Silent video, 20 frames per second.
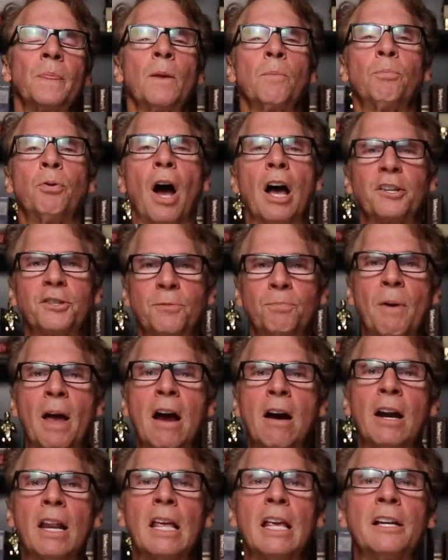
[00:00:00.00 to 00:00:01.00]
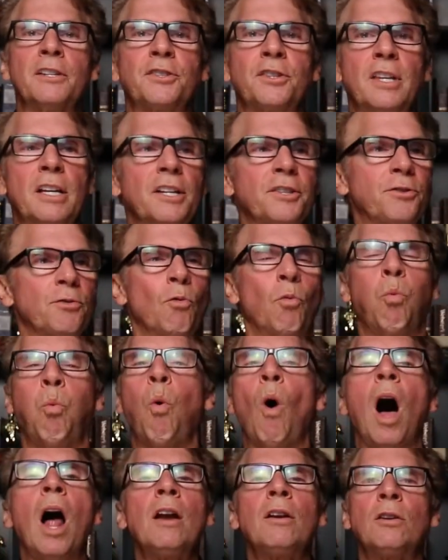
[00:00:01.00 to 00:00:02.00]
Prosperity is this
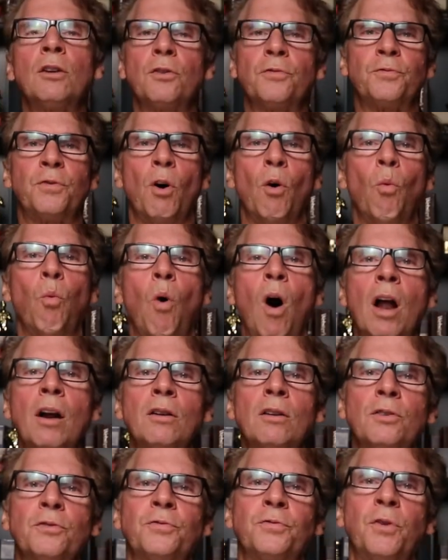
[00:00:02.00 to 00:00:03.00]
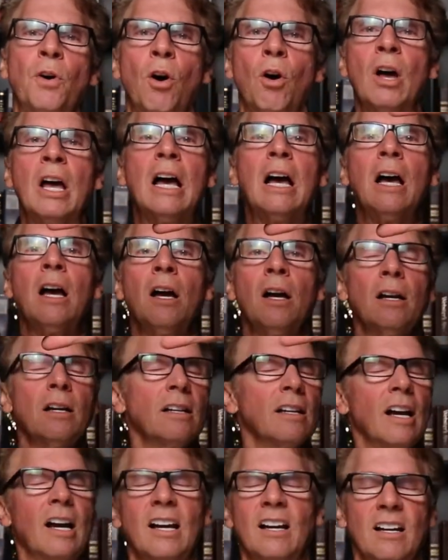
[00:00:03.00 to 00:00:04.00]
wonderful, wonderful,
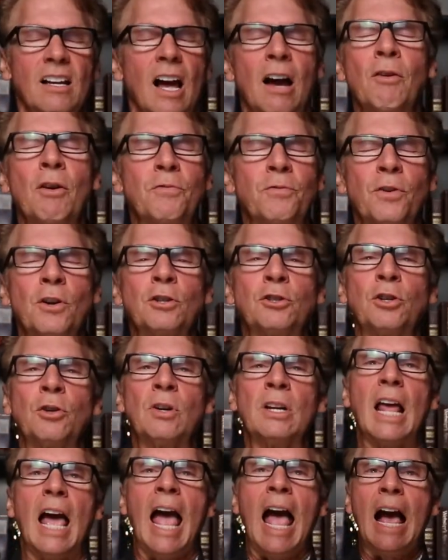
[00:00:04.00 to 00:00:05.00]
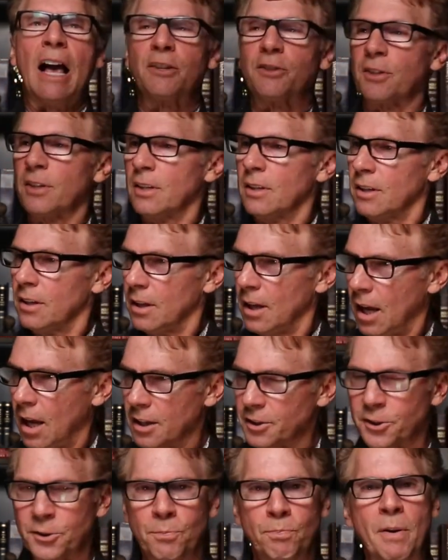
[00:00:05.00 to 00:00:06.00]
I refer to it as
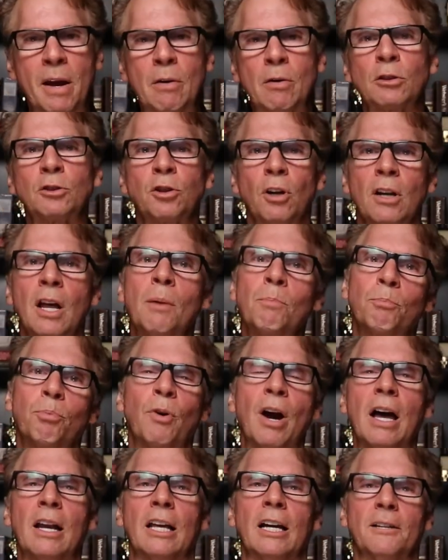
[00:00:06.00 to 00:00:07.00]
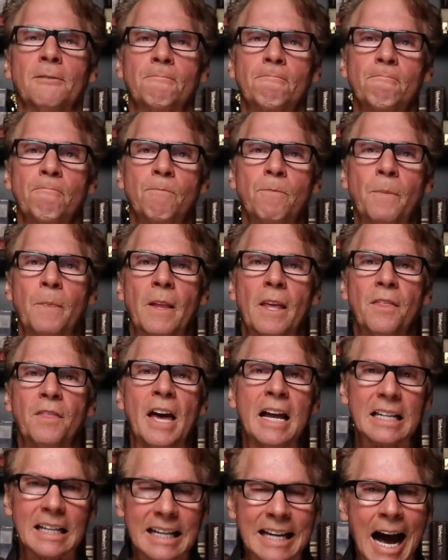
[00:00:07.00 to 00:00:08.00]
spiritual umbrella
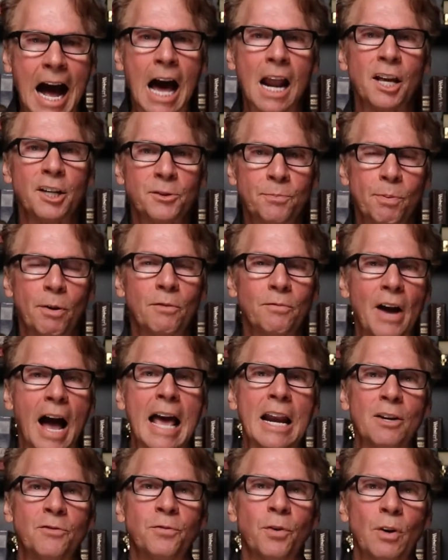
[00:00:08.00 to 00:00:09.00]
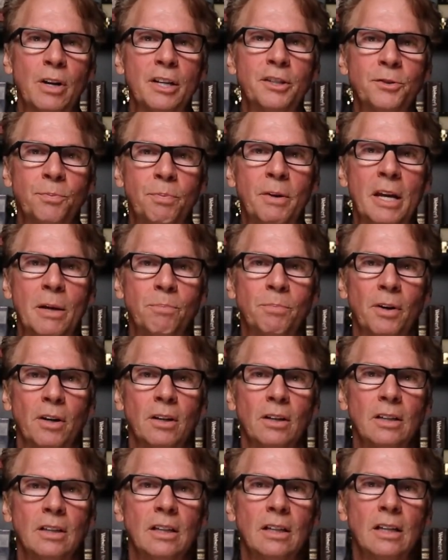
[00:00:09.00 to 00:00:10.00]
that God has provided for his
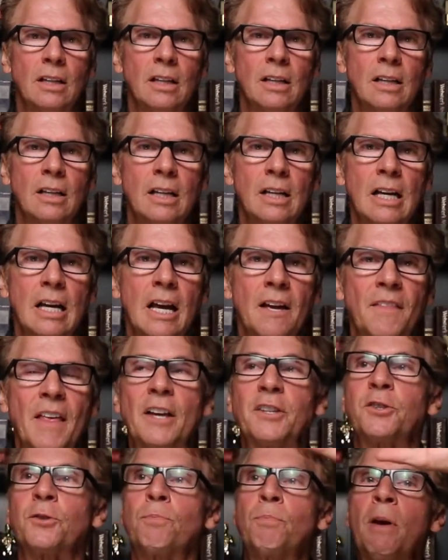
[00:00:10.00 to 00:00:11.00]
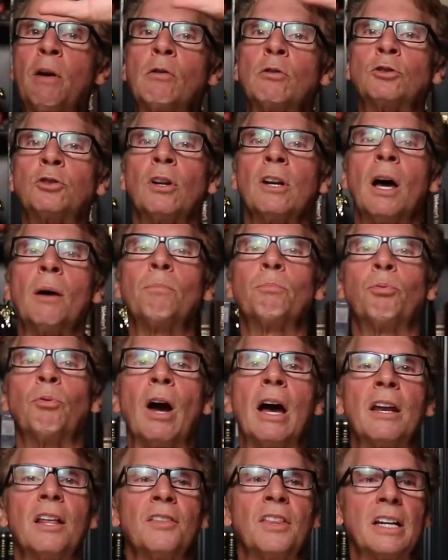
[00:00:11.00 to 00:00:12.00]
people. That spiritual
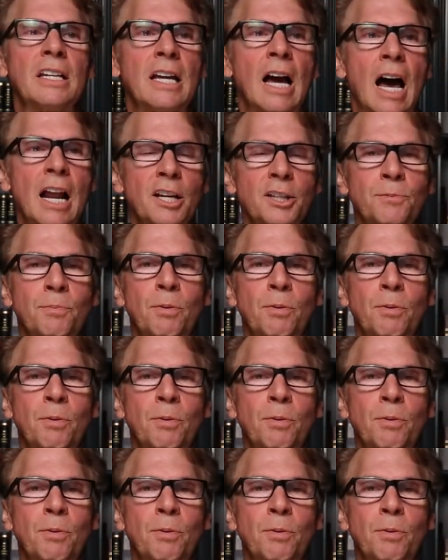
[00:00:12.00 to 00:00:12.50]
umbrella that God has